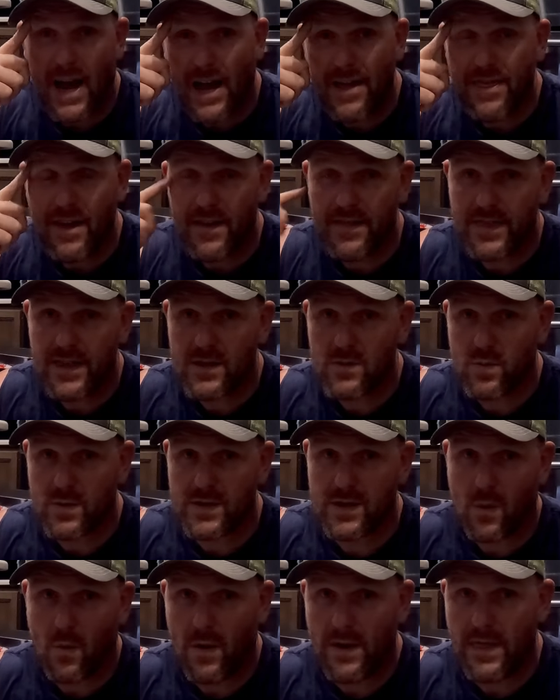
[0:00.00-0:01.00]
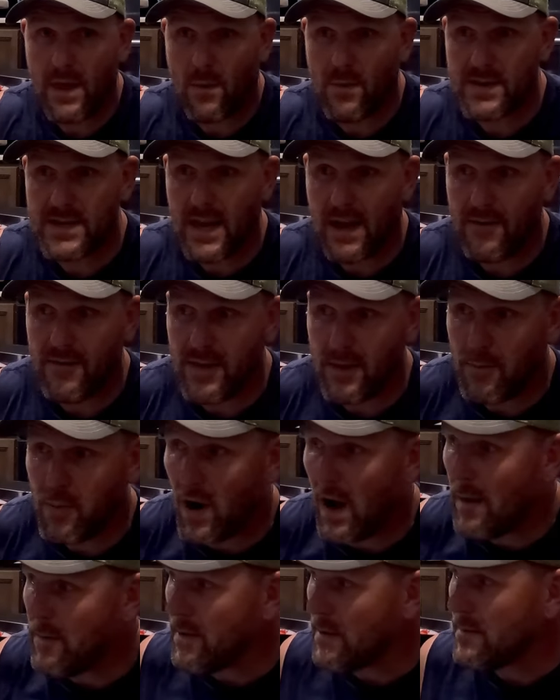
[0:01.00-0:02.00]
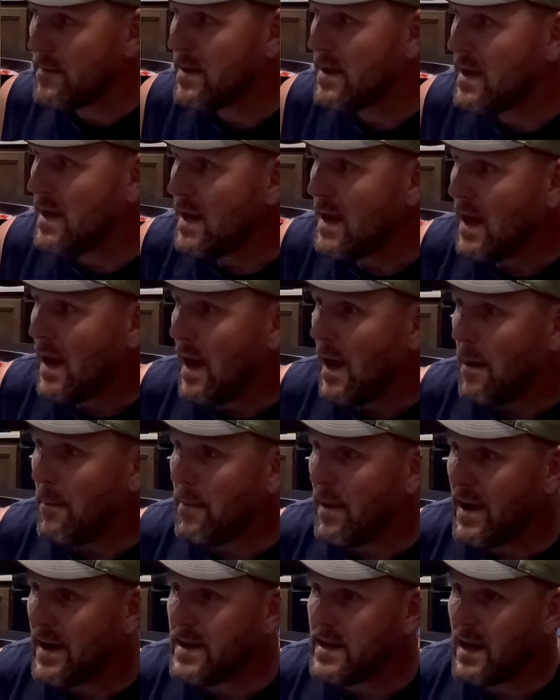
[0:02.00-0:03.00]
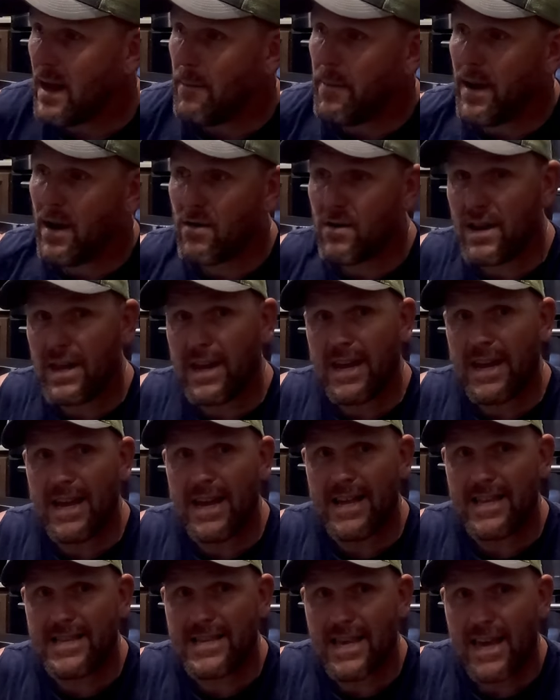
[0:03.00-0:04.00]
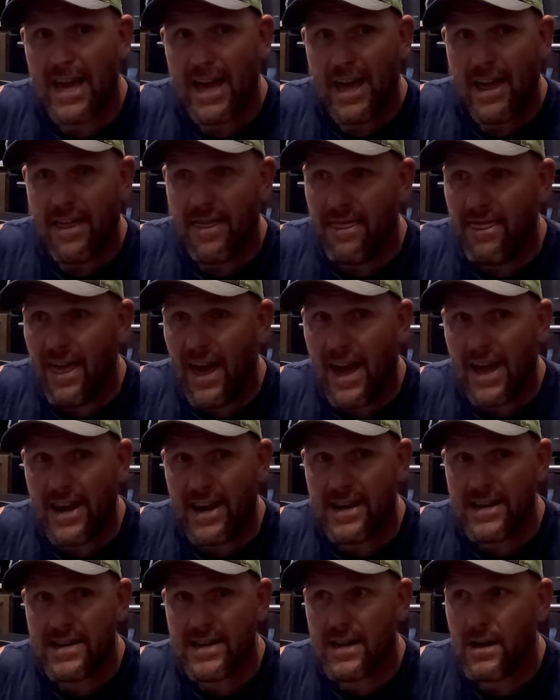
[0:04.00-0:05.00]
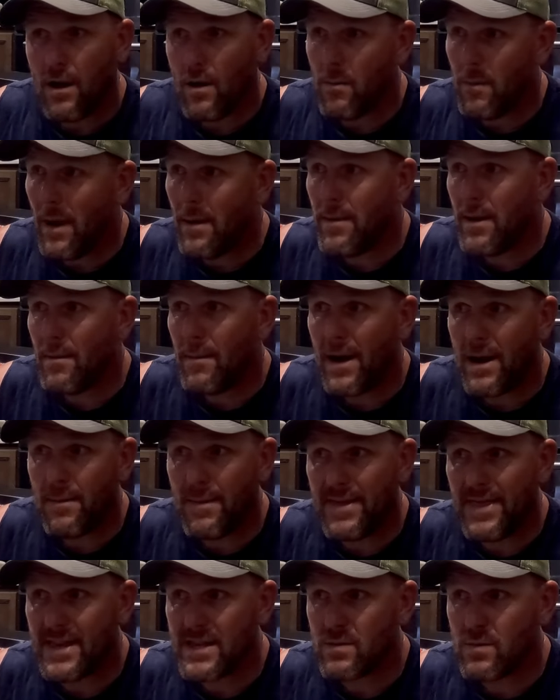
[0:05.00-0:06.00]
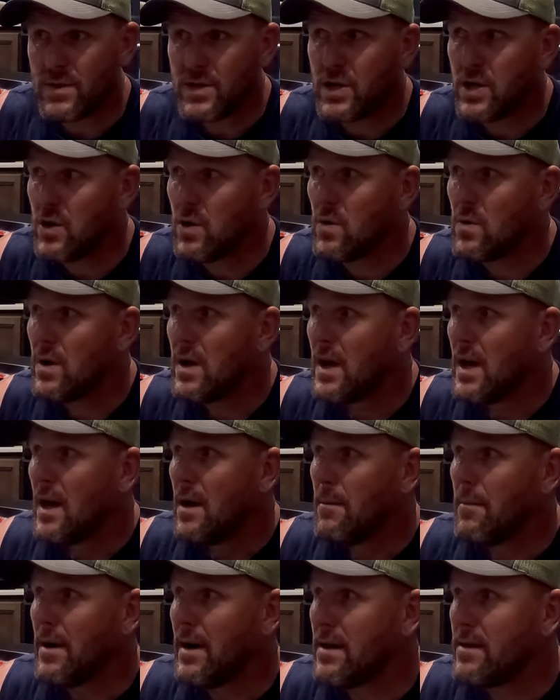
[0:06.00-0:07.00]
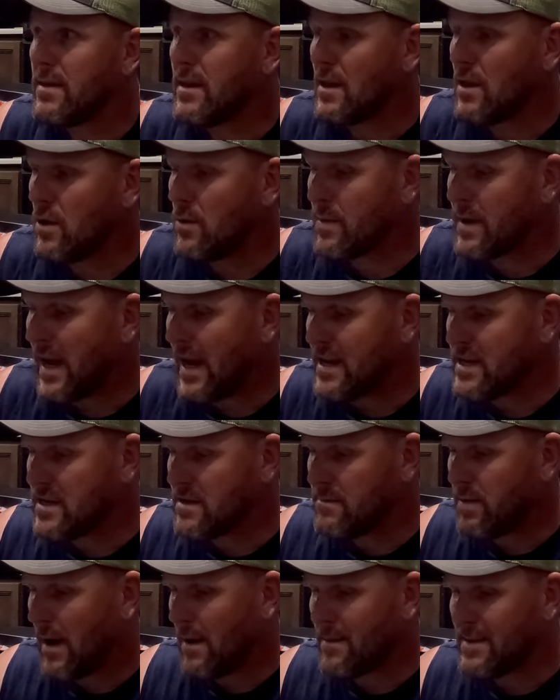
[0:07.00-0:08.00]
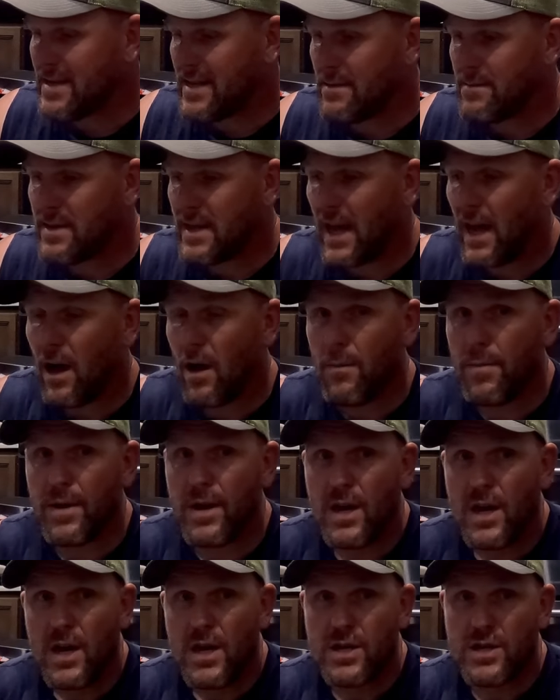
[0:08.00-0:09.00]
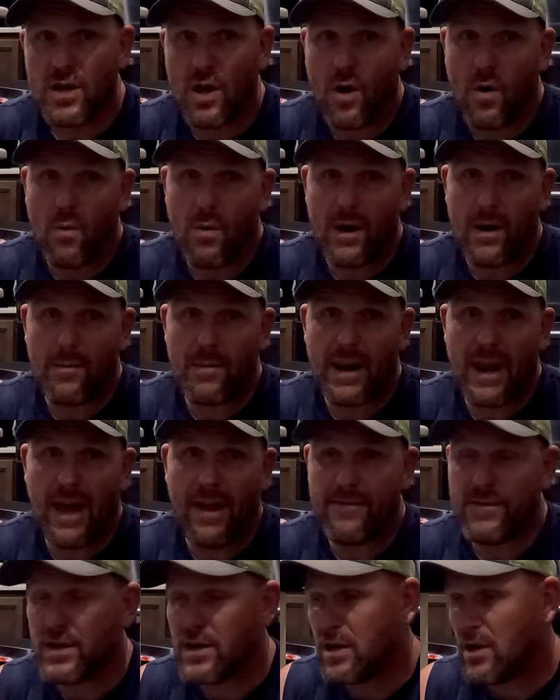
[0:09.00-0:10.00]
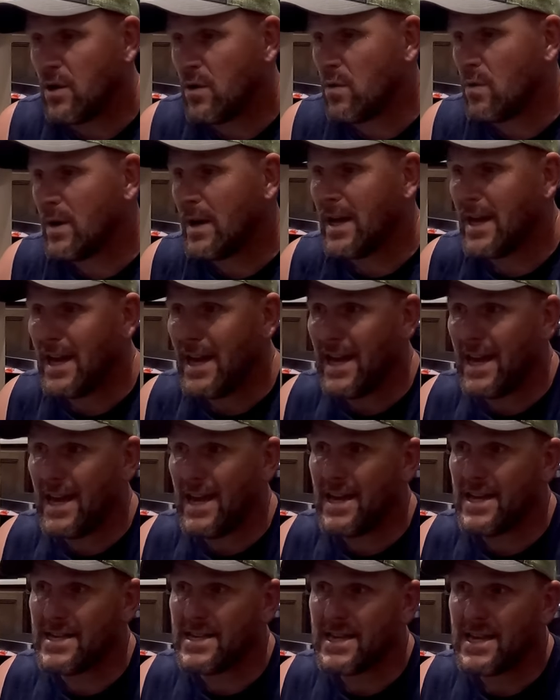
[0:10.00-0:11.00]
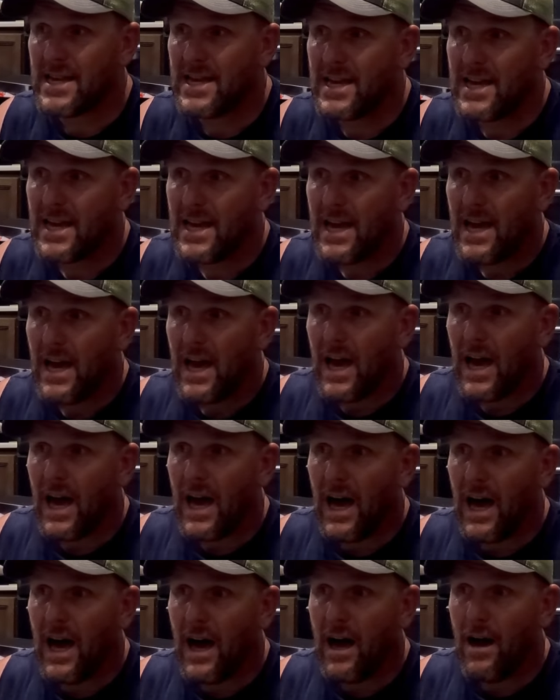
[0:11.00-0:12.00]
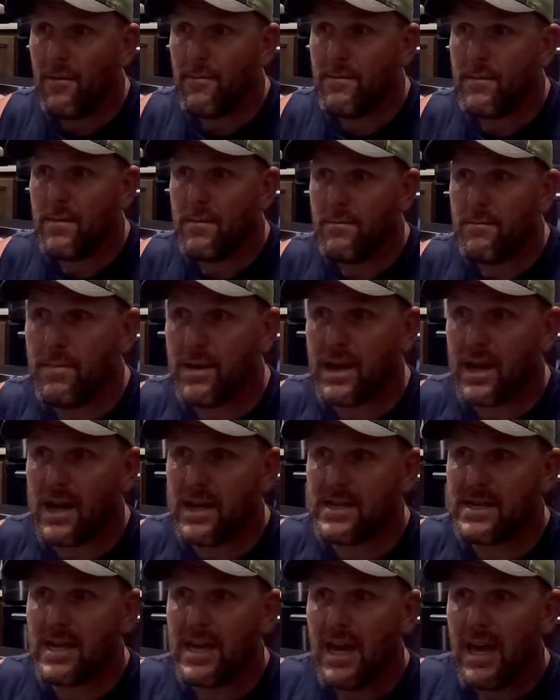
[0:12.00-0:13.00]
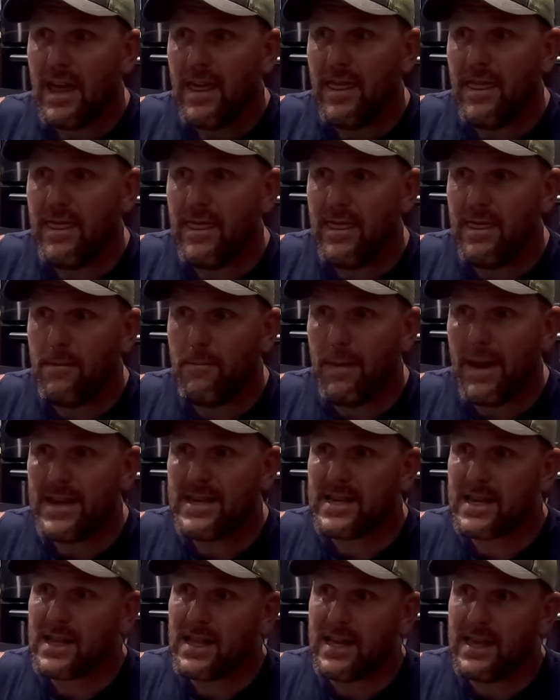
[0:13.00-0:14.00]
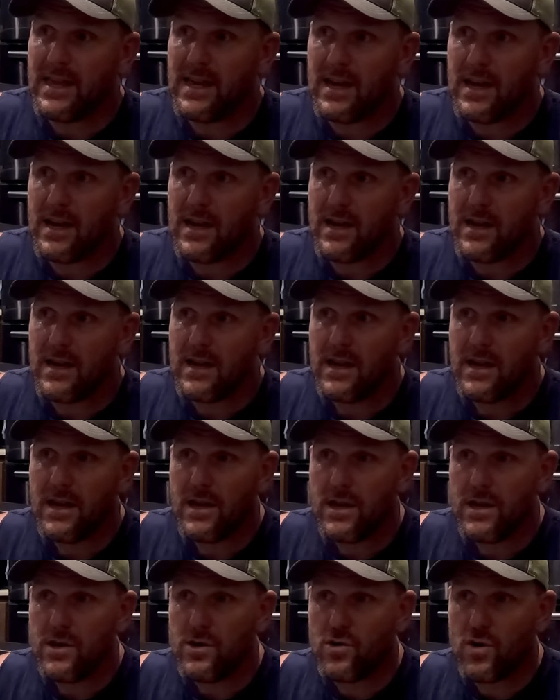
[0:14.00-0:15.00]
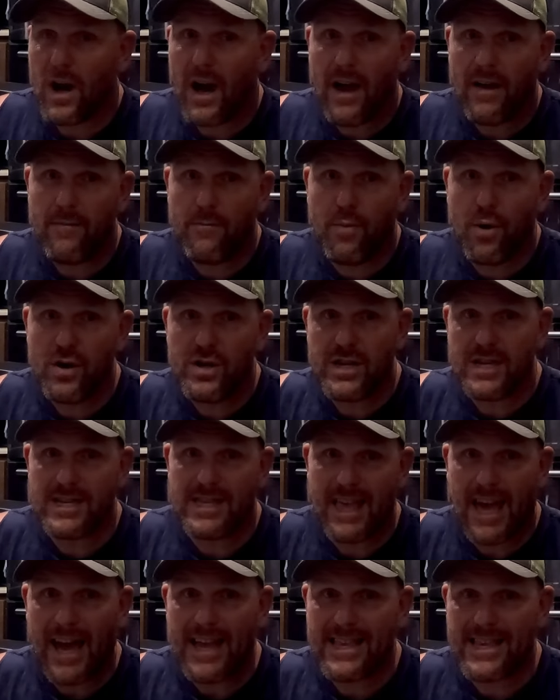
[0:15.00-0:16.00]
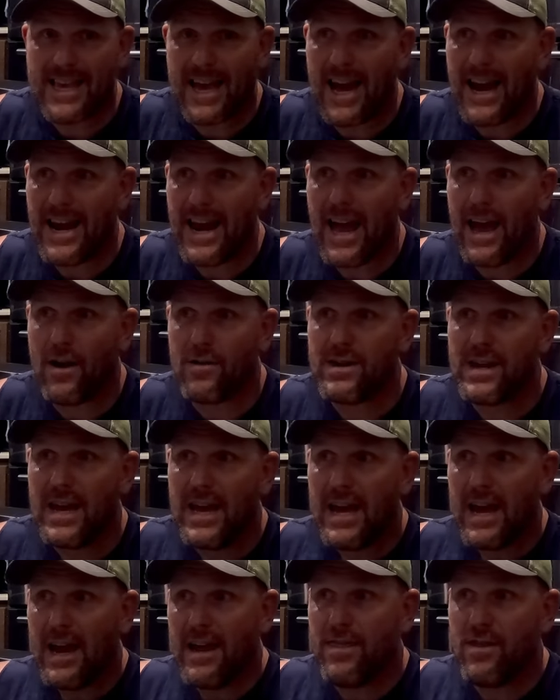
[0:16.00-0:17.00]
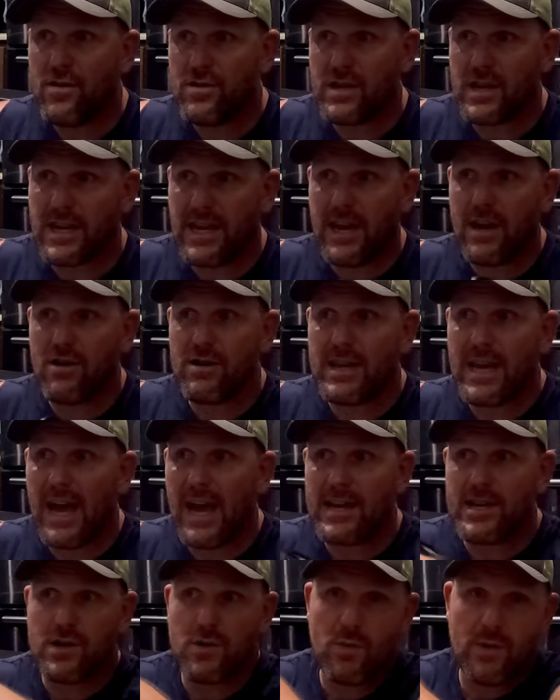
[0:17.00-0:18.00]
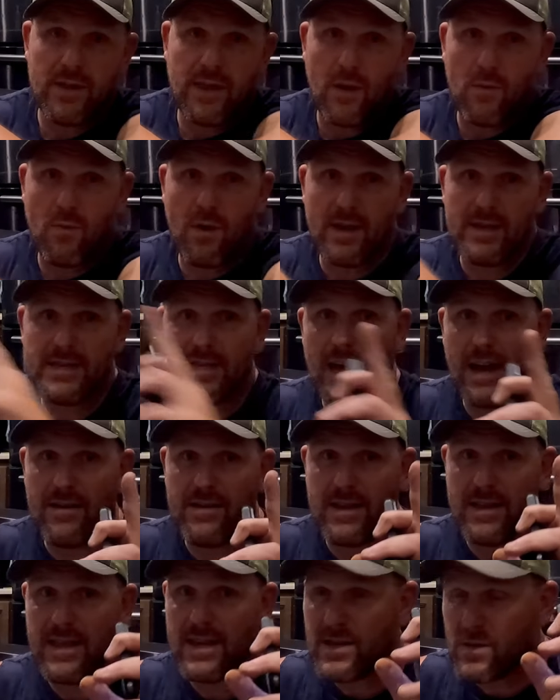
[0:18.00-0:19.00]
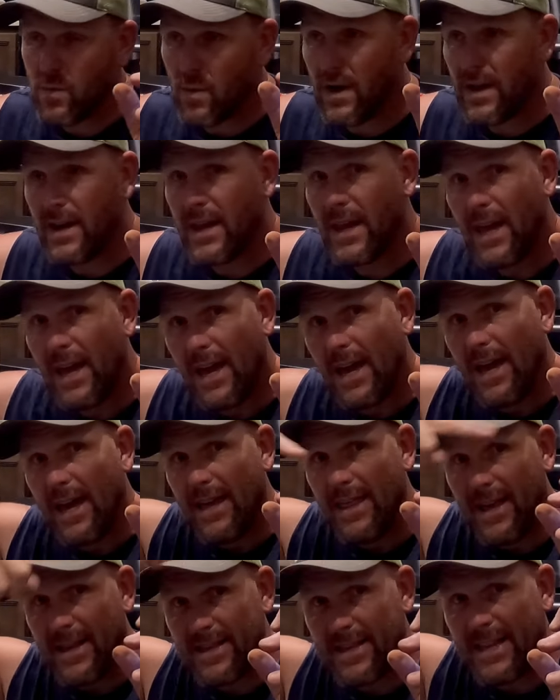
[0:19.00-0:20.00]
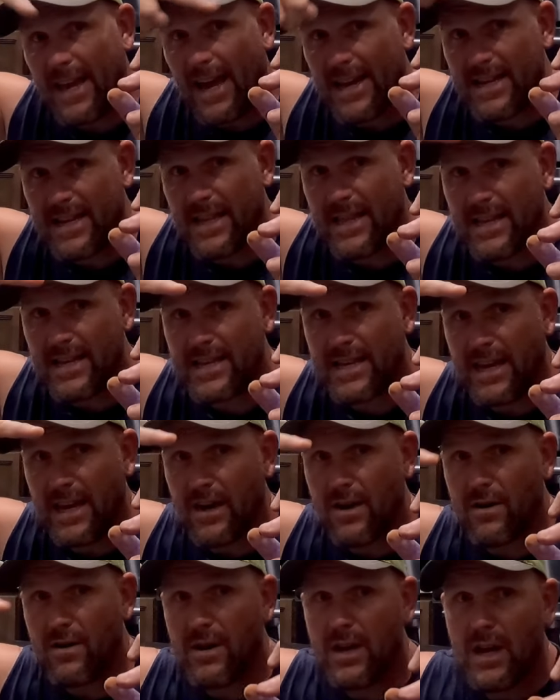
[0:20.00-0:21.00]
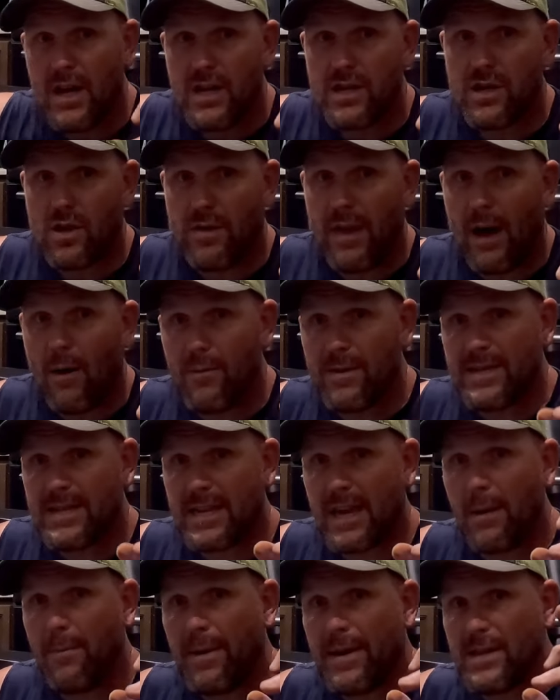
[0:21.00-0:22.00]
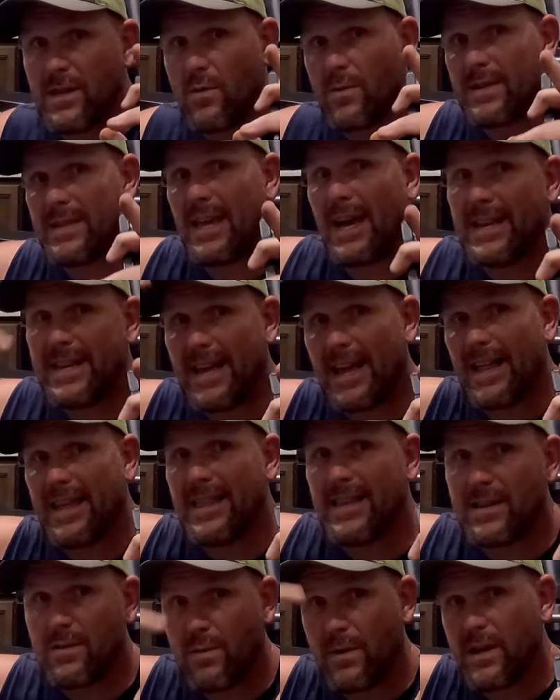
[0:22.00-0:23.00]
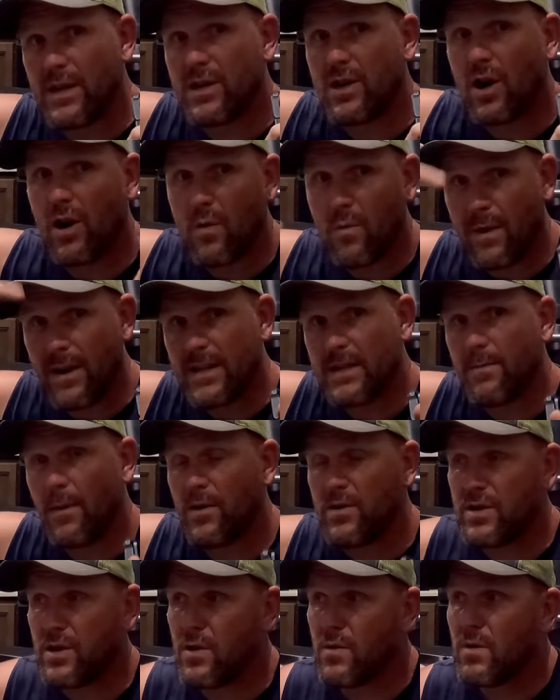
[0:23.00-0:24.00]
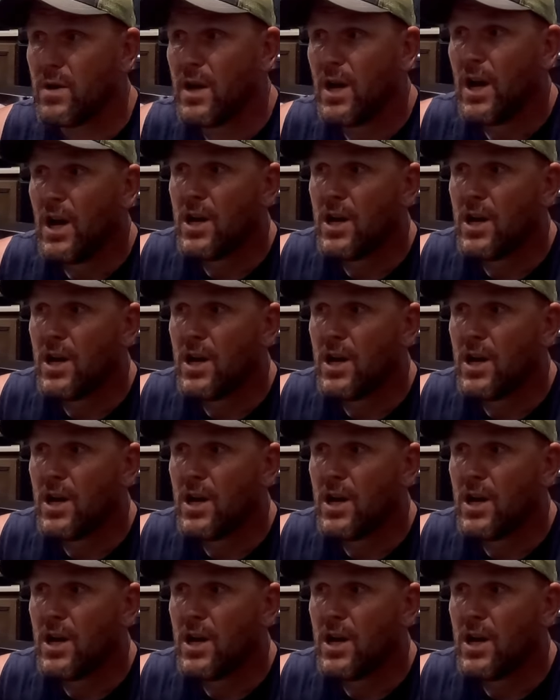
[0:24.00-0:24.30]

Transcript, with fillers: I thought this was the one that was having the problem, but apparently it's that end. Oh, maybe it might have been this one too, but the lubrication probably seems to help. So what I'm gonna have to do is, um, because basically the drive pushes that side out and there's a gear attached to it that runs down to this one that's attached to this gear. So that one's skipping, so it's not telling this one to turn when it's supposed to.